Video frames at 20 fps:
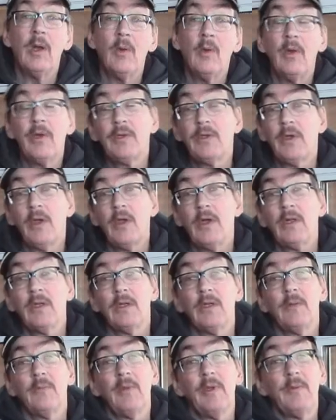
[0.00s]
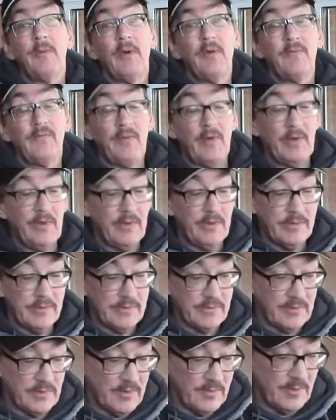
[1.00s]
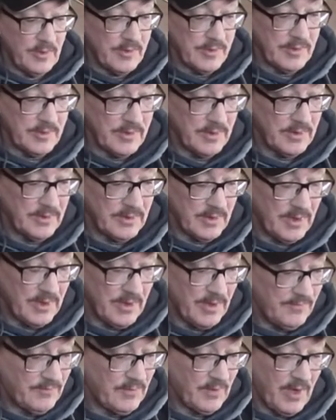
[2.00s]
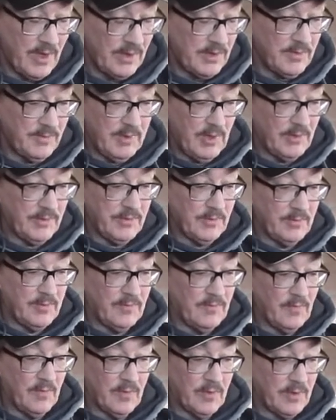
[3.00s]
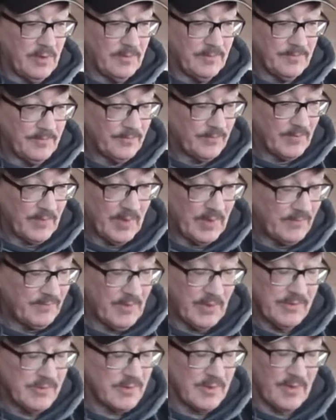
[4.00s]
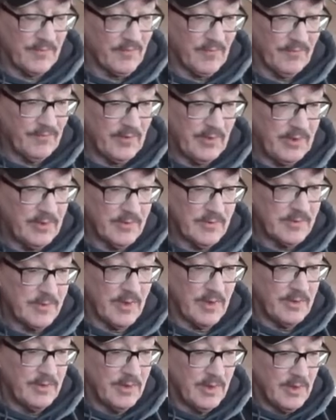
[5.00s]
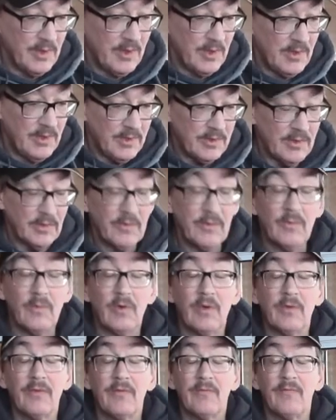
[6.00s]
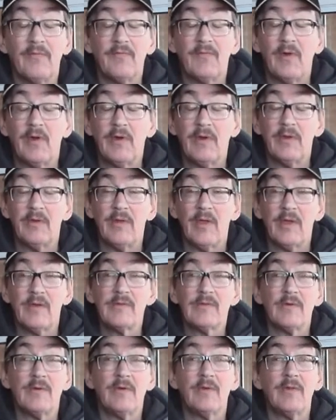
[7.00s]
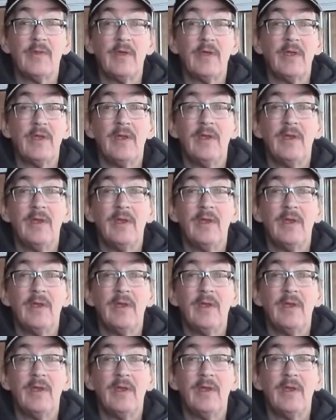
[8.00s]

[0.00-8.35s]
I want to talk a little bit about farriers and trimmers, and I've talked about them before. I've done several videos on, the worth of a farrier and that sort of thing.